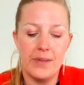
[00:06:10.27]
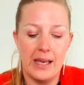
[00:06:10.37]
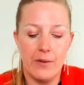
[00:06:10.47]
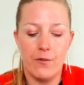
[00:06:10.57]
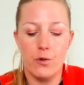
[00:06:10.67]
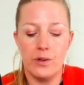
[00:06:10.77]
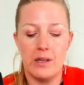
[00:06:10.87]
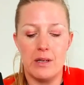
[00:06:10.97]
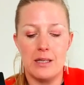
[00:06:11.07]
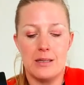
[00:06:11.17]
therefore
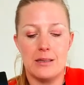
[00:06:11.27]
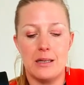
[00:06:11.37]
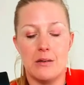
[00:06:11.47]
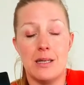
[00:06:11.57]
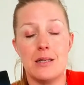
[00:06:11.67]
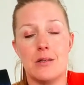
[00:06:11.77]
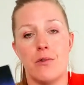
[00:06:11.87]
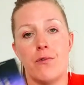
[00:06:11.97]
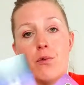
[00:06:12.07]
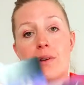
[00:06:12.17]
there is a
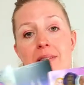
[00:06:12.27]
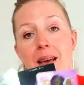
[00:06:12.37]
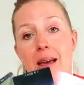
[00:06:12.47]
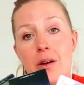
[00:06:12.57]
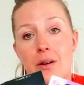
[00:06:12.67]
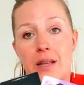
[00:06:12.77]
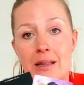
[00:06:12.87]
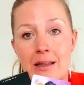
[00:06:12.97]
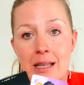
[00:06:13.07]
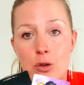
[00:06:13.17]
full cycle
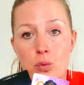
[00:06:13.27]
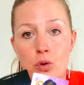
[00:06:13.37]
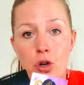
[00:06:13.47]
that need to